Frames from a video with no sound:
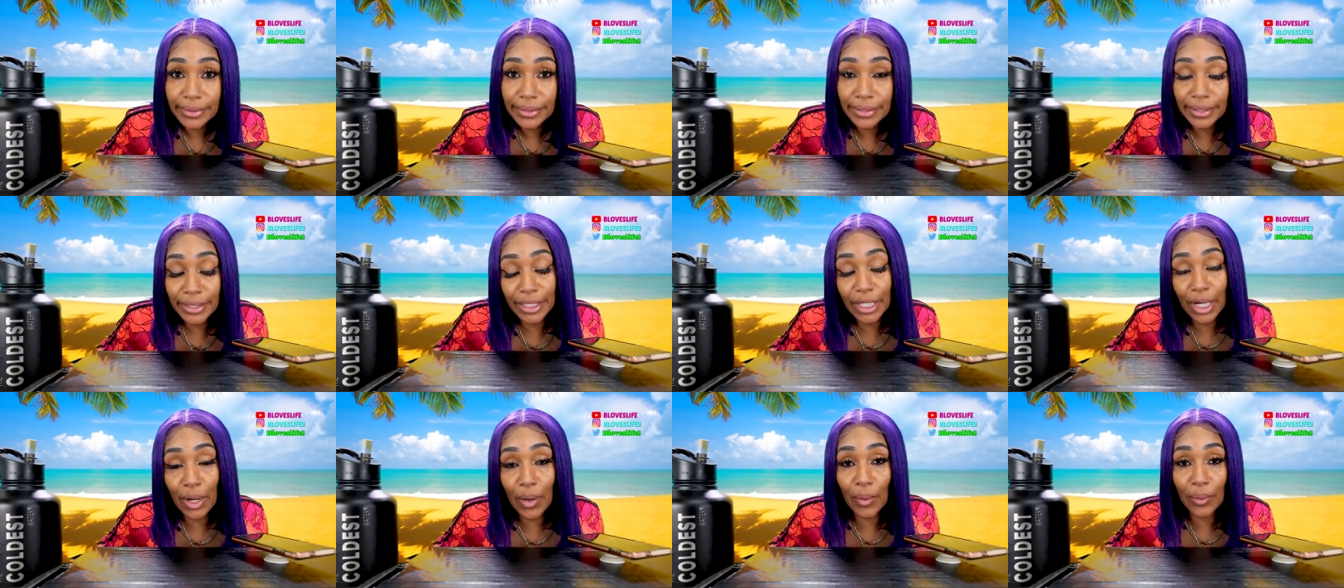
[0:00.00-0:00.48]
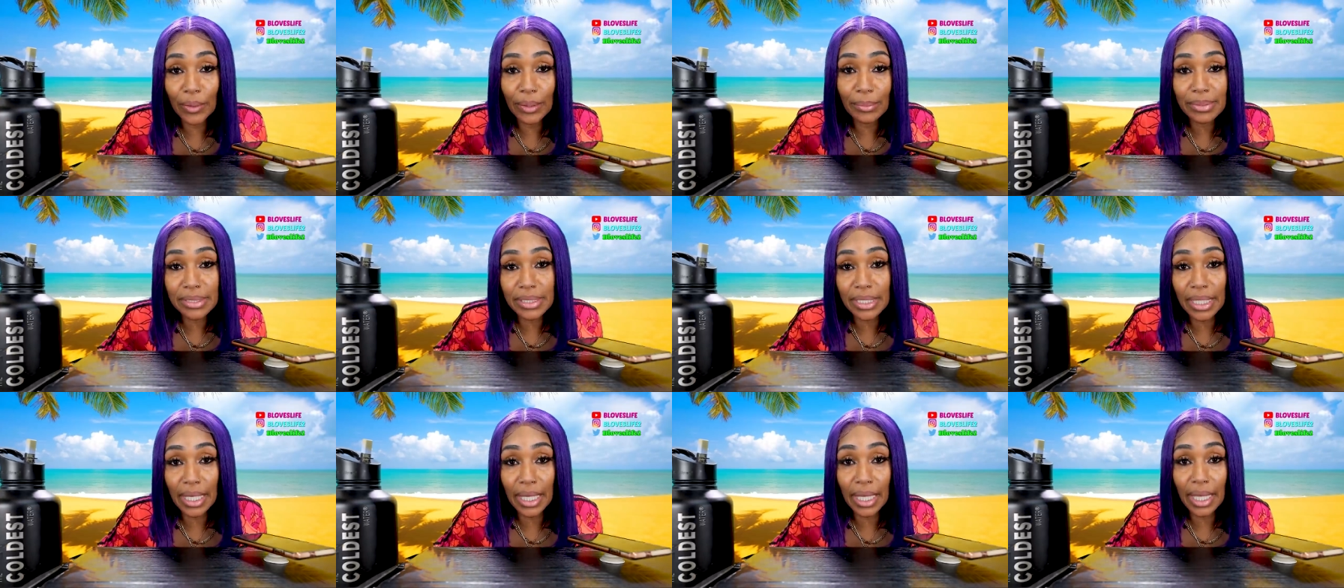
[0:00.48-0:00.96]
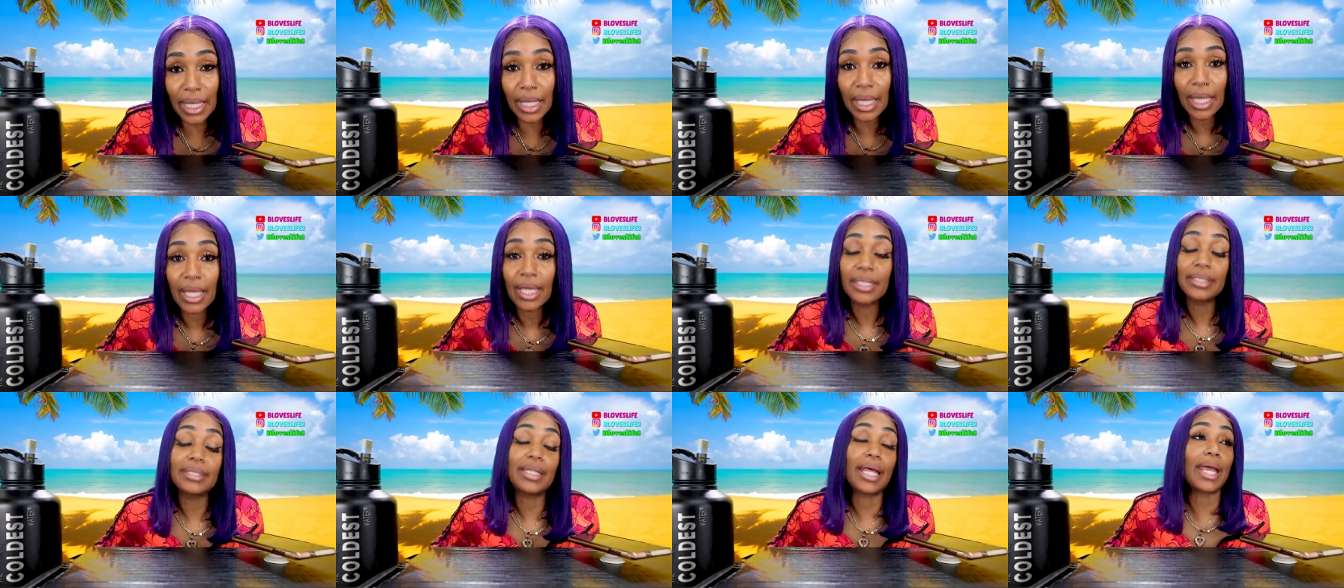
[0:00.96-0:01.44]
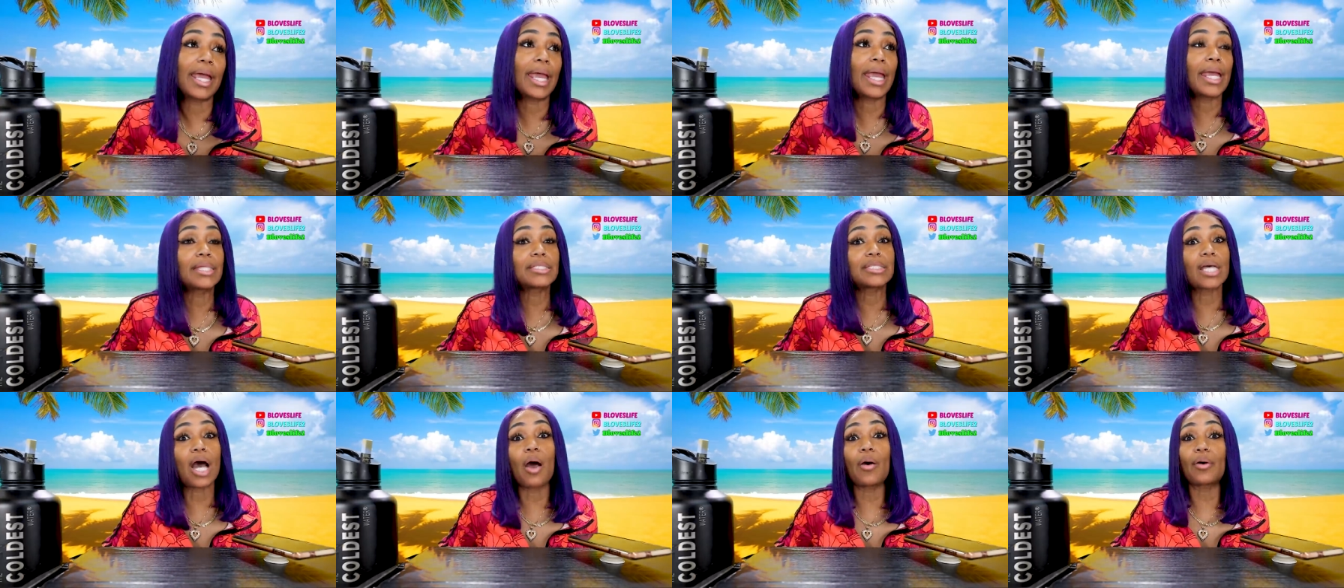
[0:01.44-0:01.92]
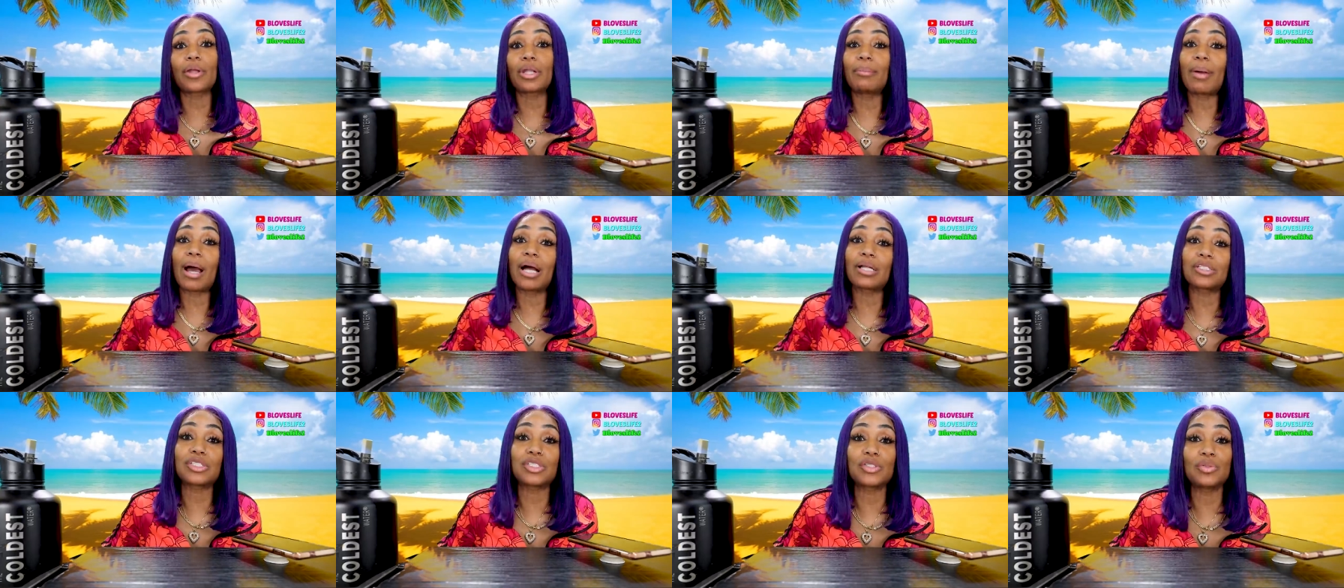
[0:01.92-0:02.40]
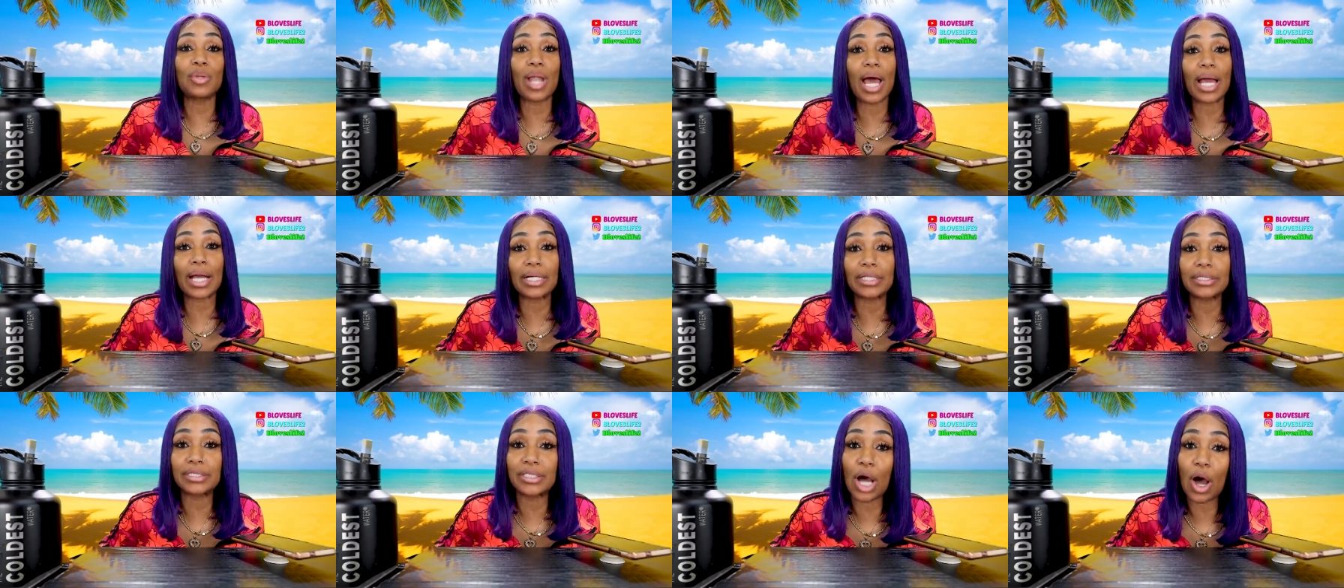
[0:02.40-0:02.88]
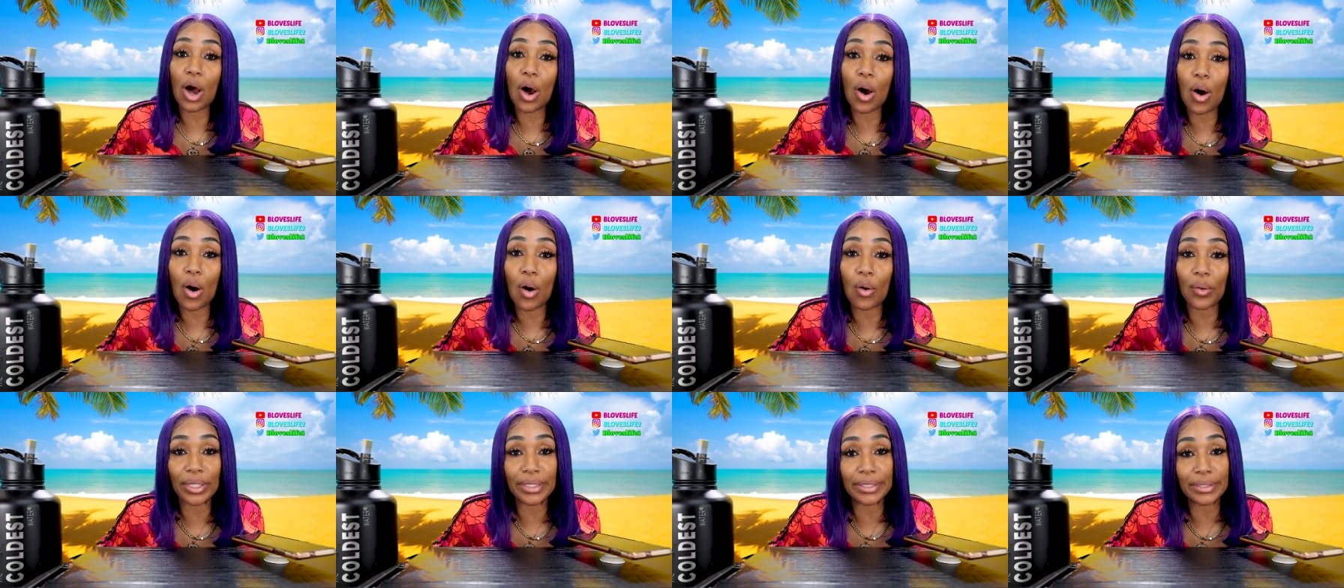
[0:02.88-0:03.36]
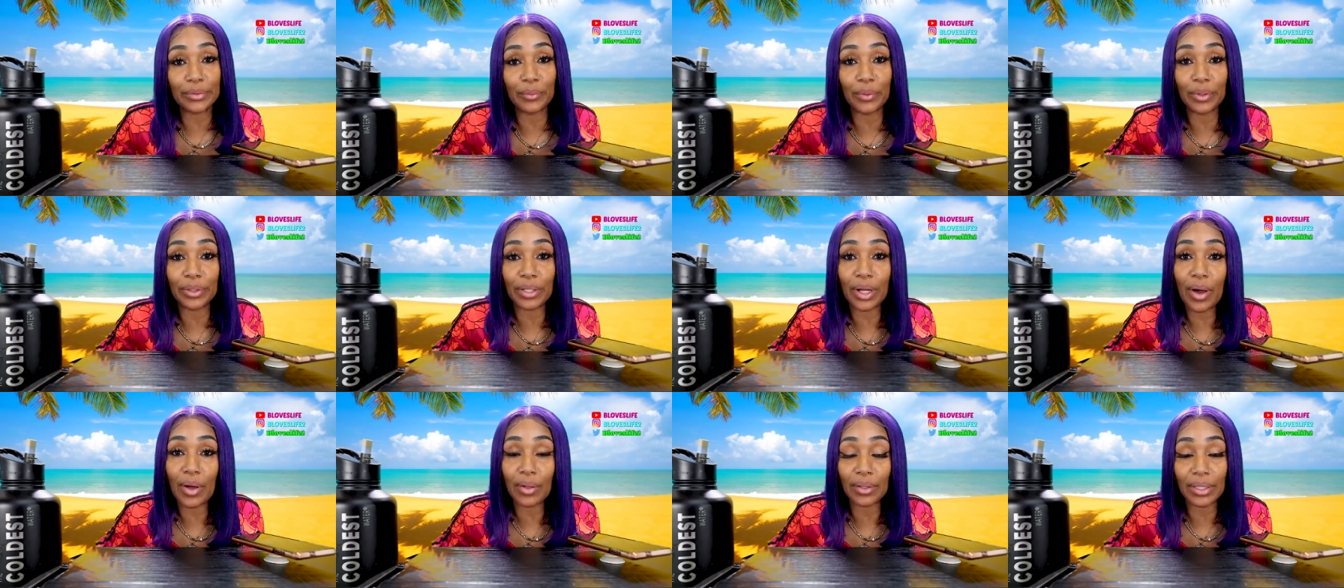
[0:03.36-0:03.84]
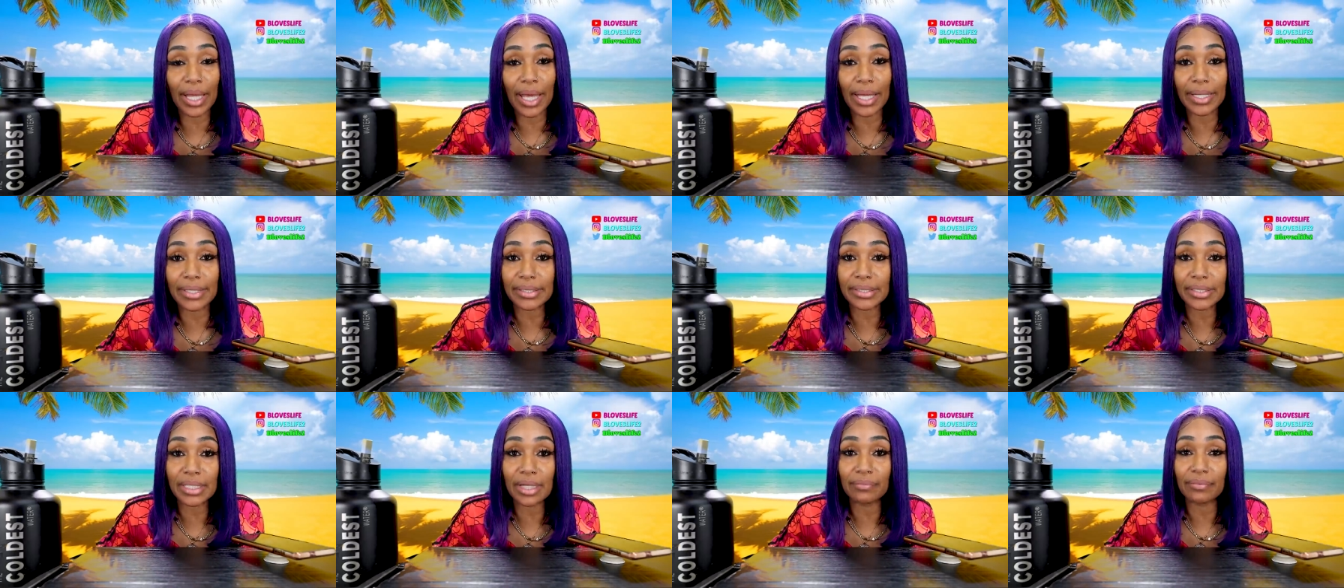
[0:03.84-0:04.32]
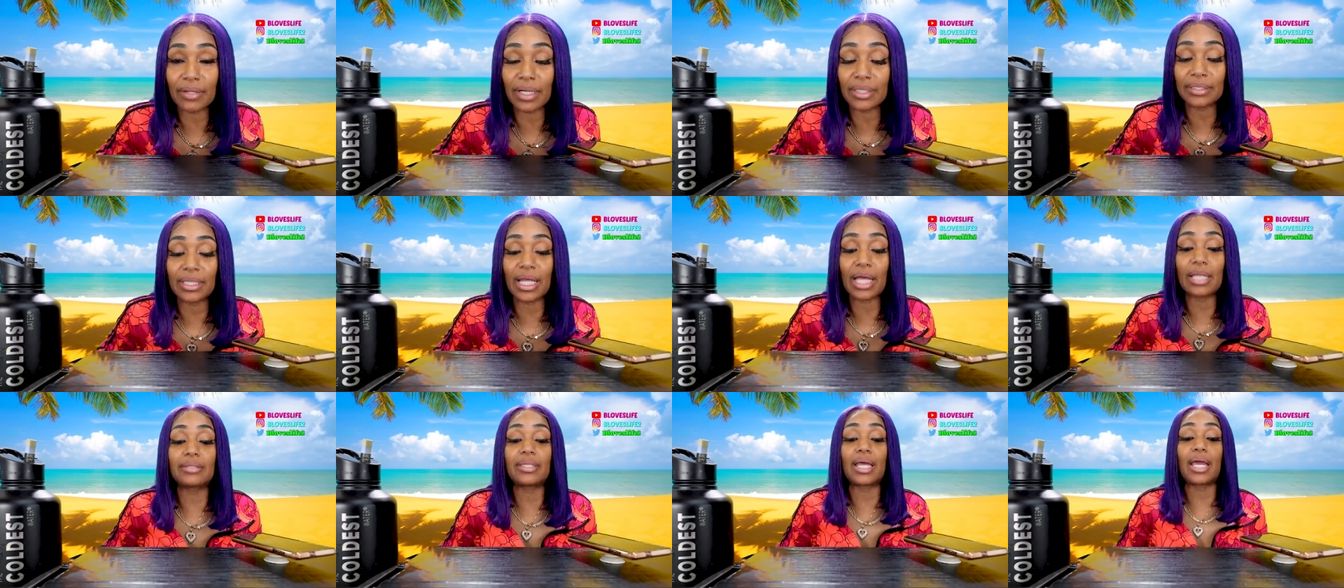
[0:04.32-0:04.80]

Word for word: You know what I'm saying? They ain't talking about you like a dog and doing all that and stuff like that.